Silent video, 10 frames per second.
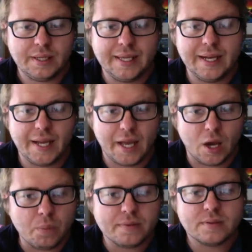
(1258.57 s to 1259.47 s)
getting
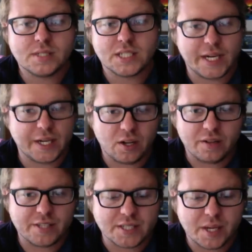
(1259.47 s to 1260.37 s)
help setting all
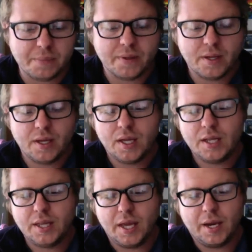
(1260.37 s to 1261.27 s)
of this up,
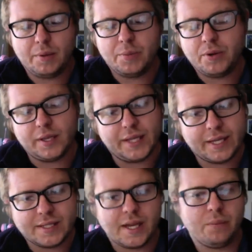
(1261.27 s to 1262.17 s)
then I'm going to put a
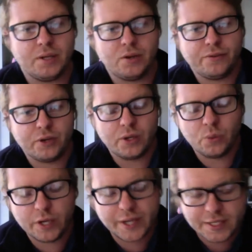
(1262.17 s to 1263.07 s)
link down below for you
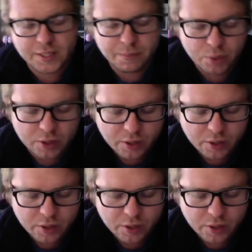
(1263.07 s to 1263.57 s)
where you guys can book a